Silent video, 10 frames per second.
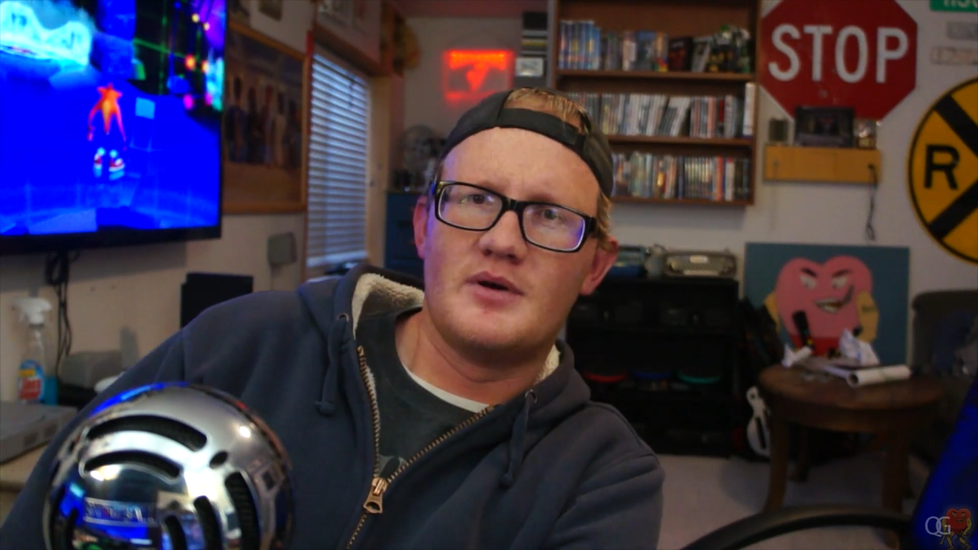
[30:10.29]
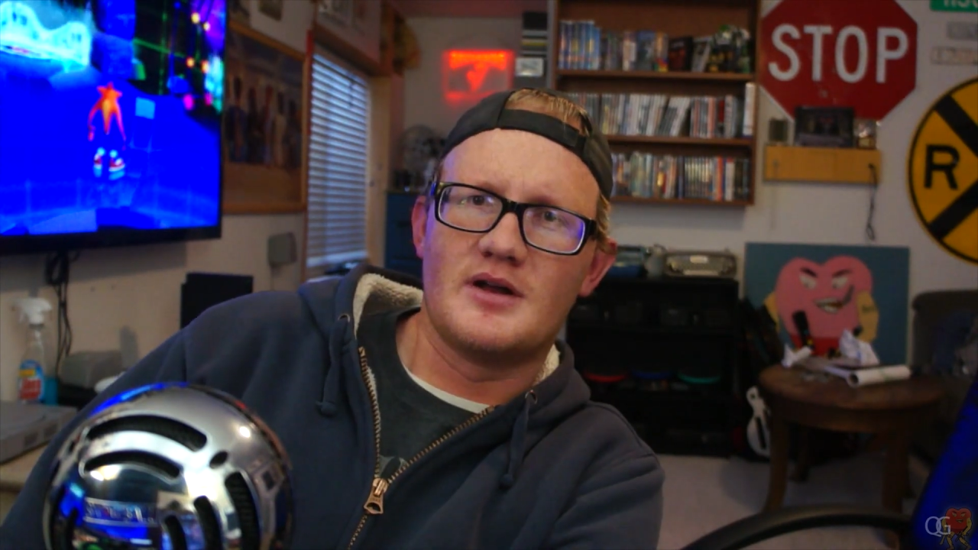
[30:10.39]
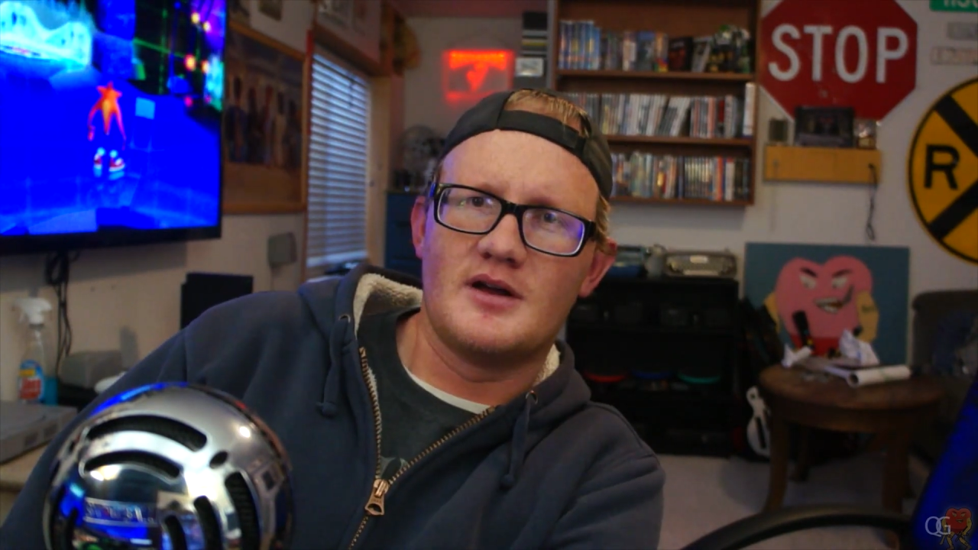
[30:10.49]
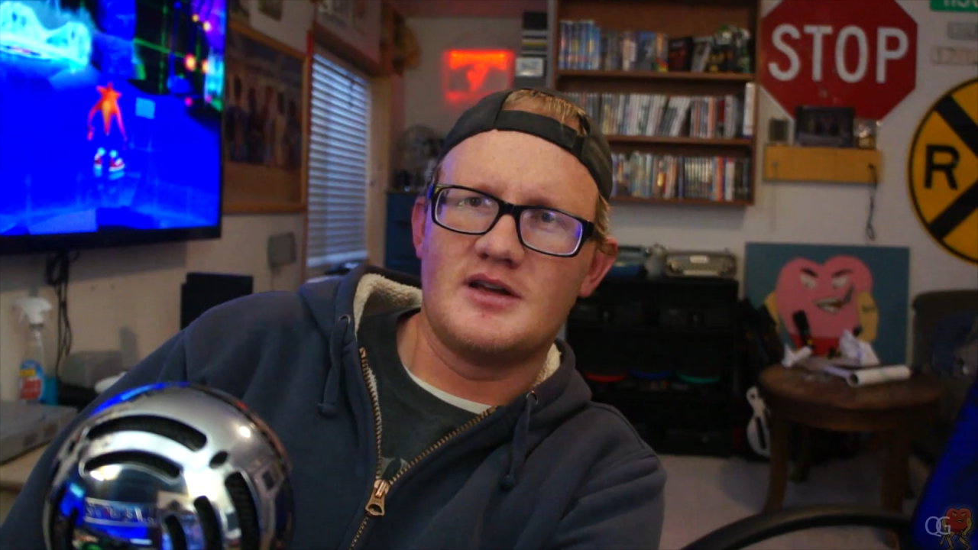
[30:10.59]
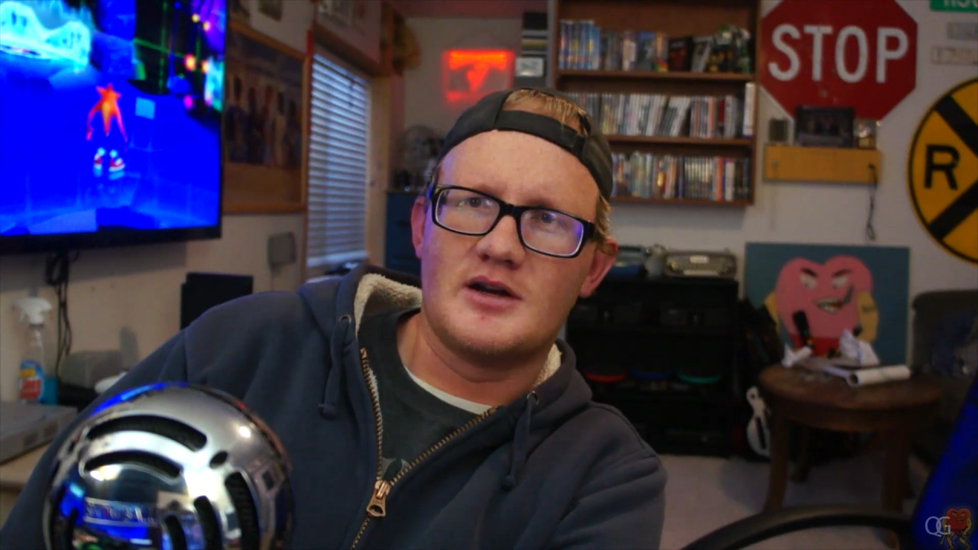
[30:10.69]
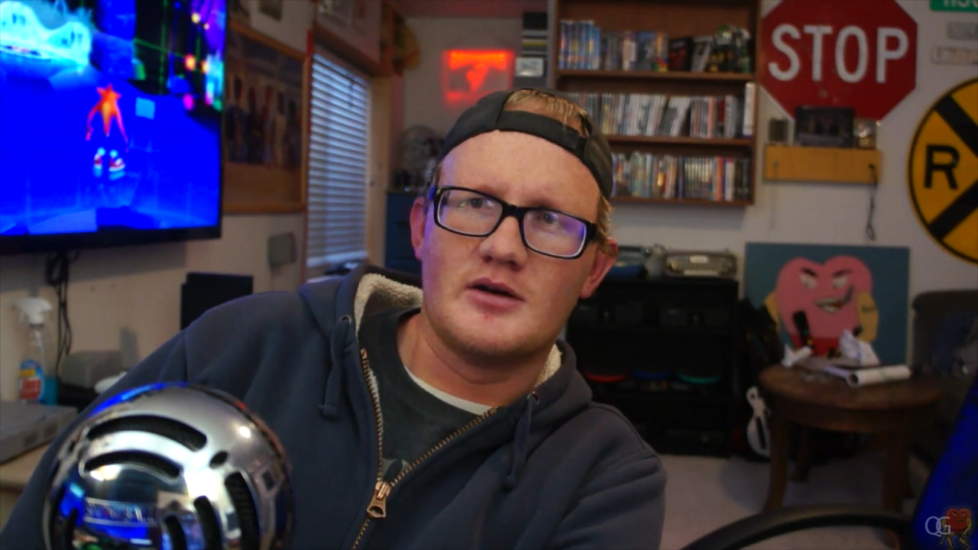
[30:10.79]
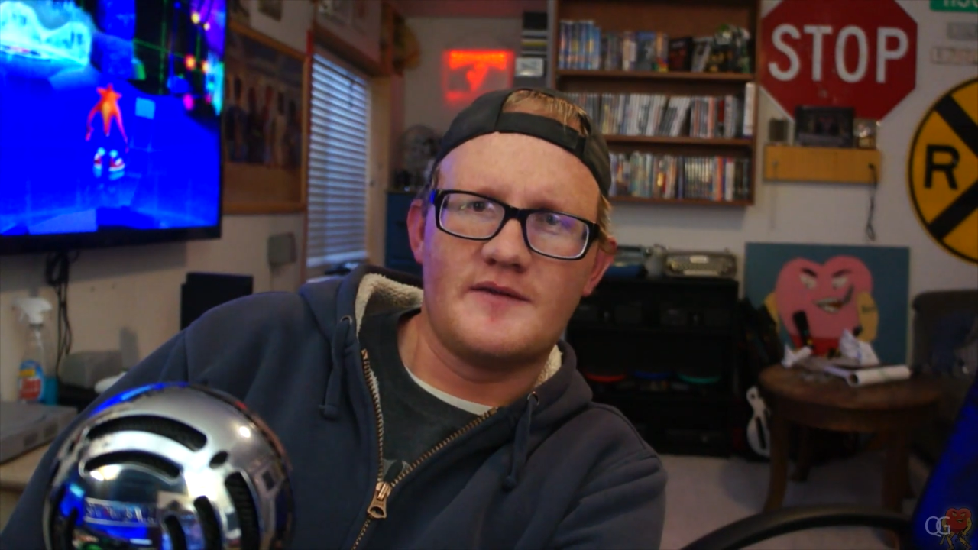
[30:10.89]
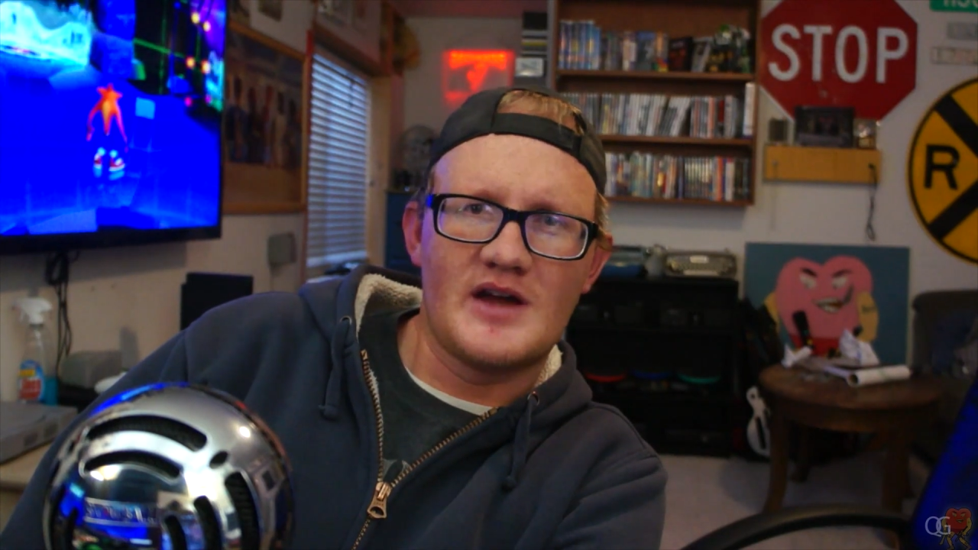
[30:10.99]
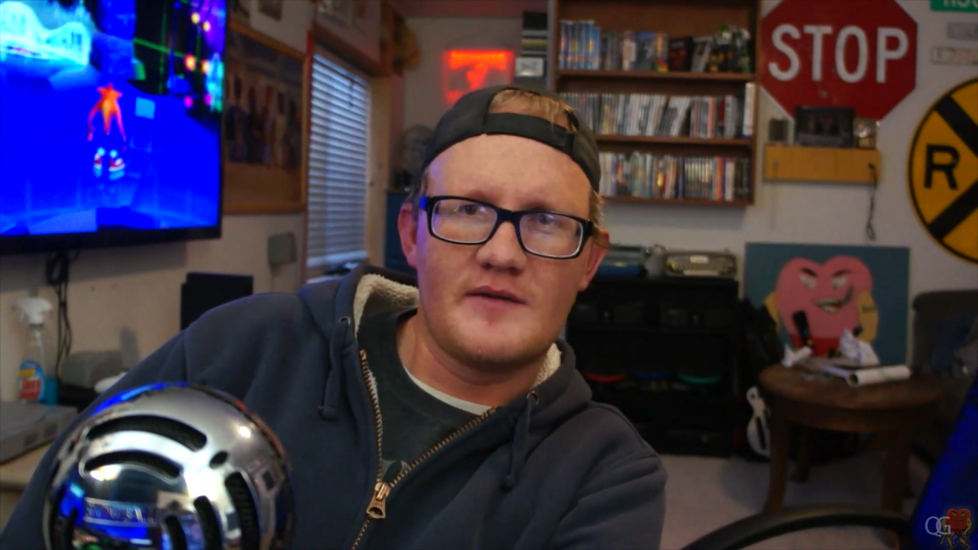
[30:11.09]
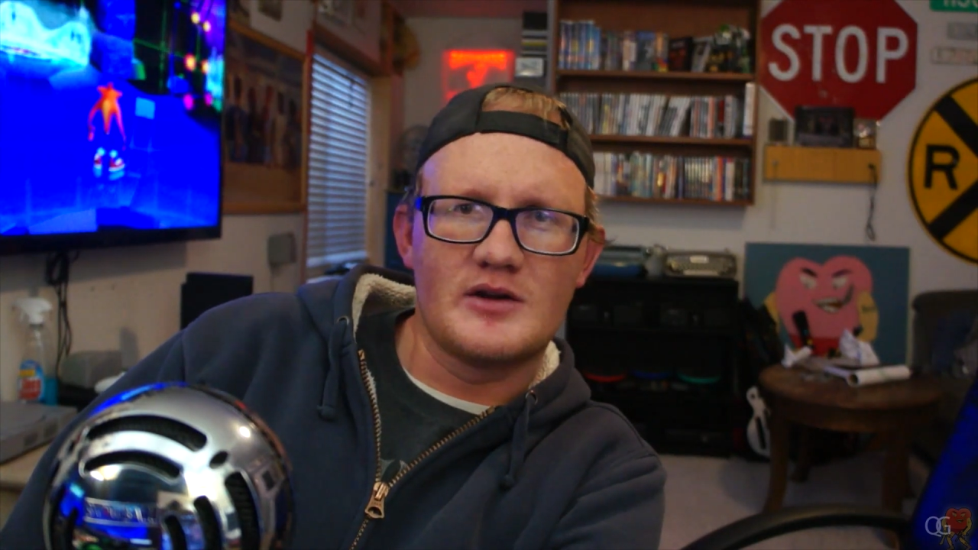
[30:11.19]
But you know,
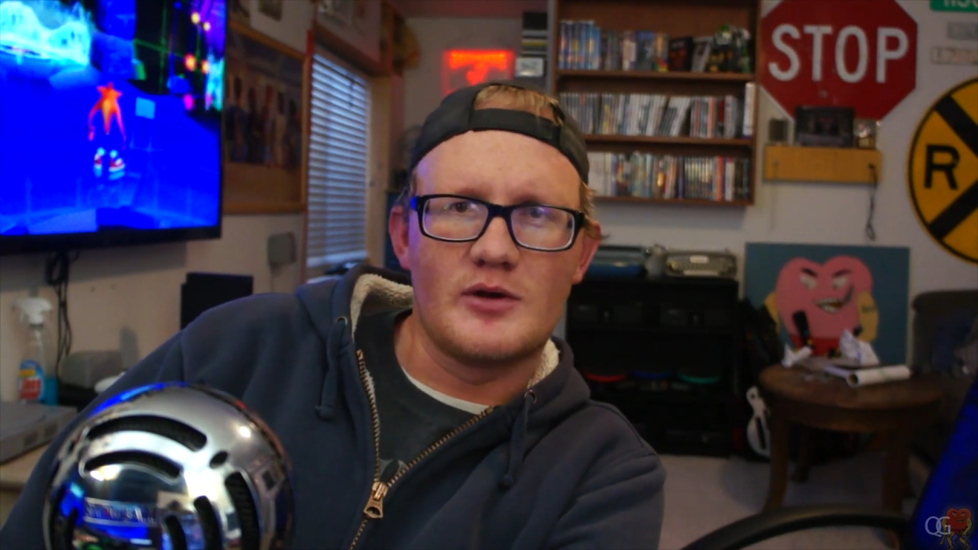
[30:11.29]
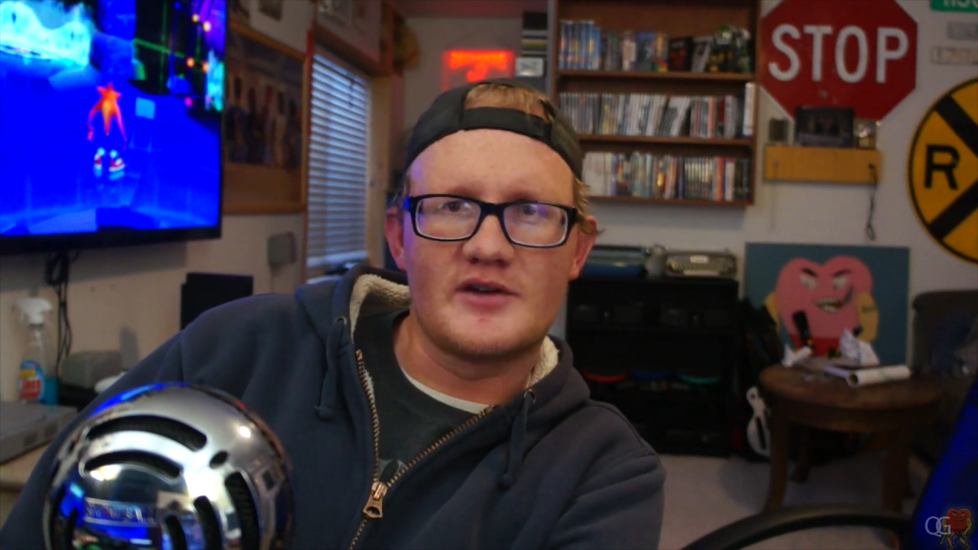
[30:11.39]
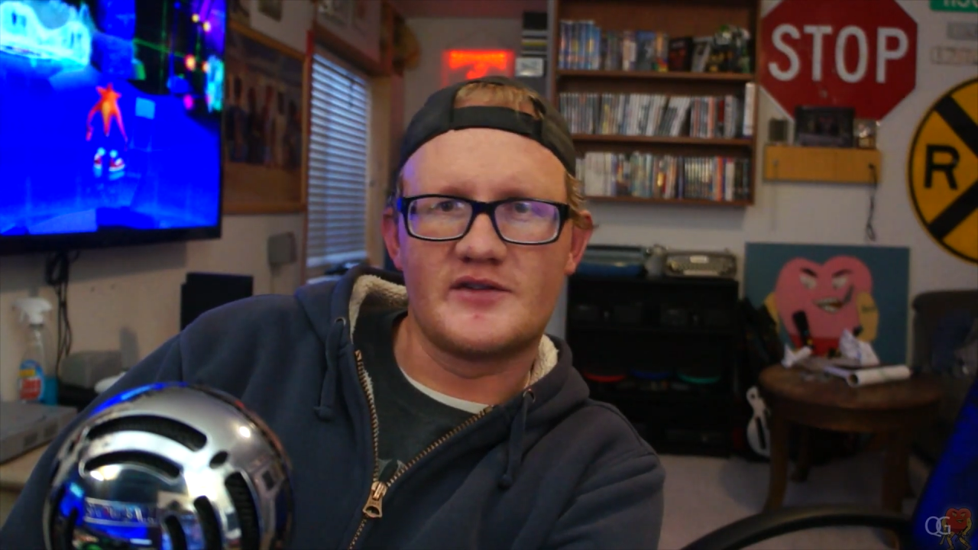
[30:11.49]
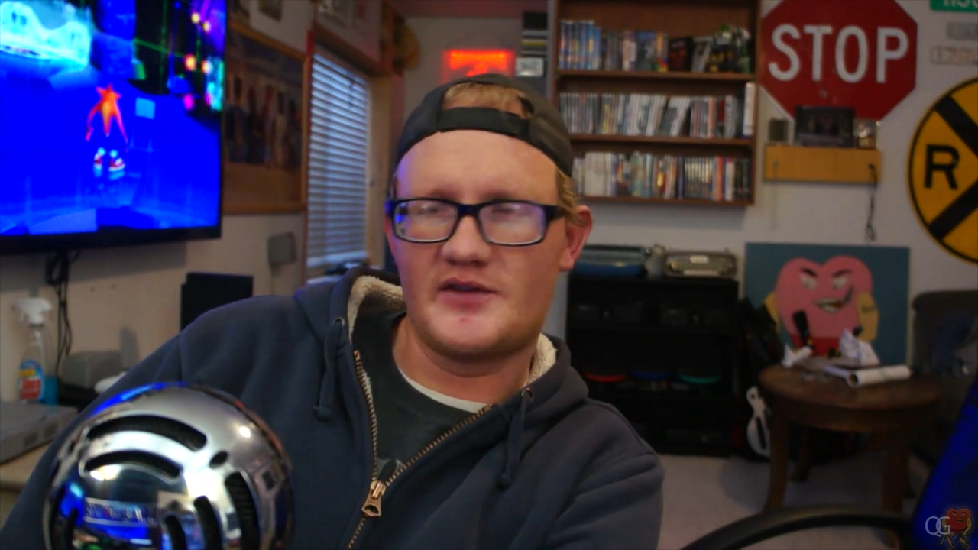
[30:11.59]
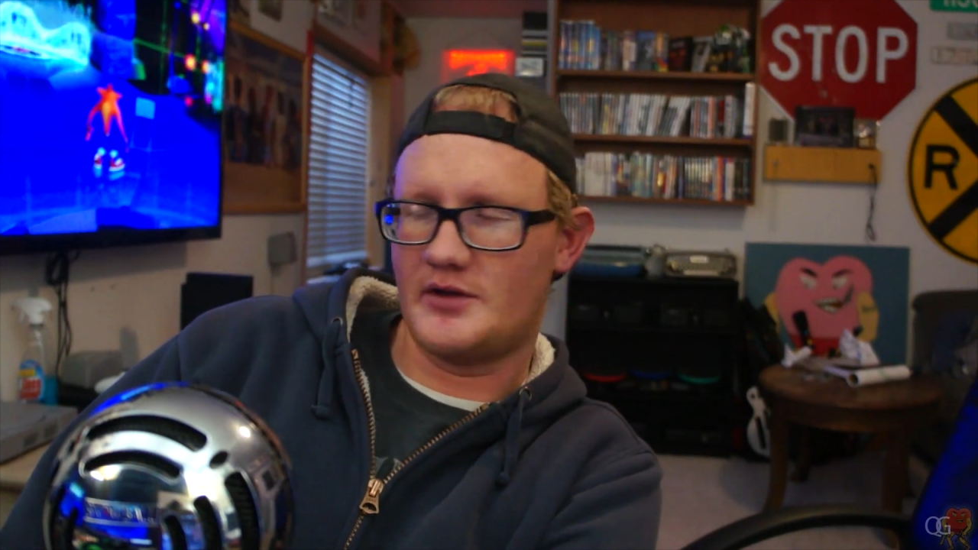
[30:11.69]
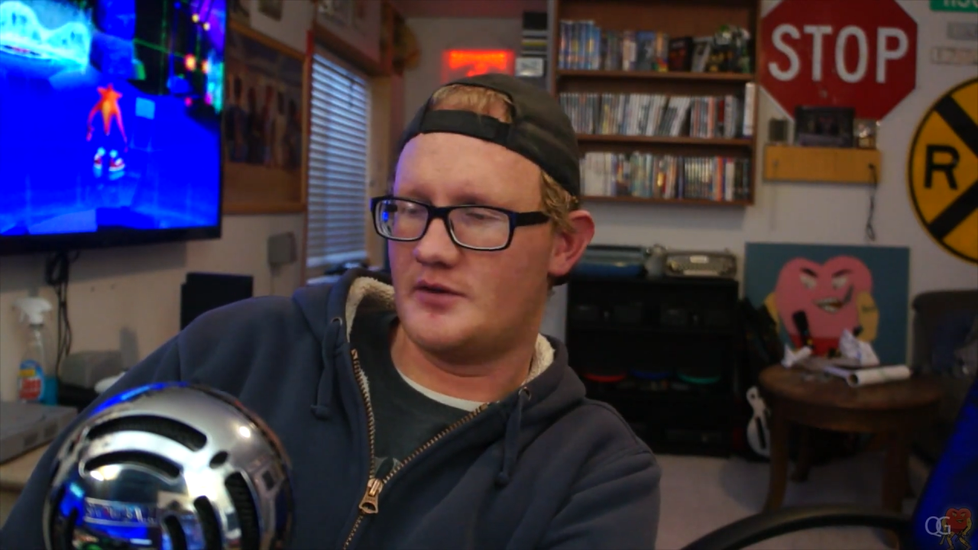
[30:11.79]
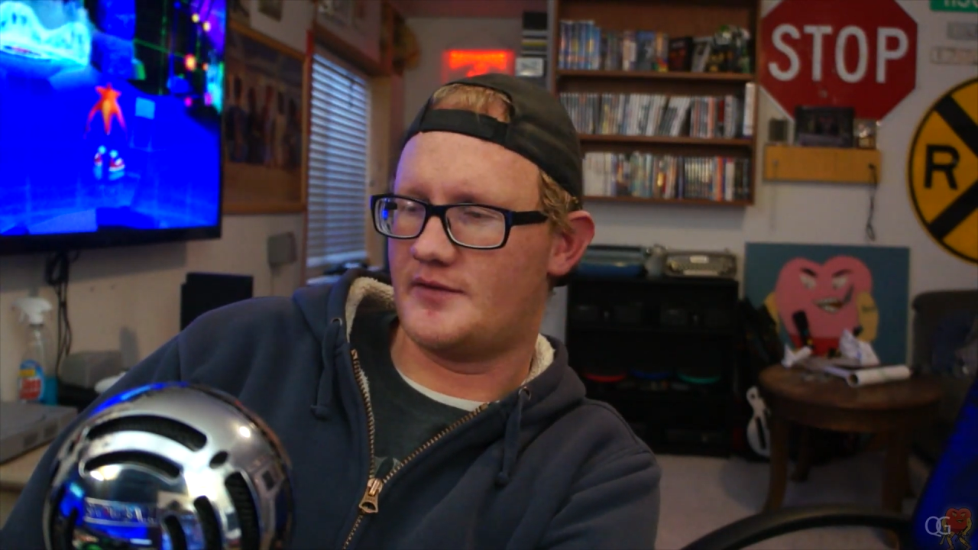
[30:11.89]
if you have any questions too,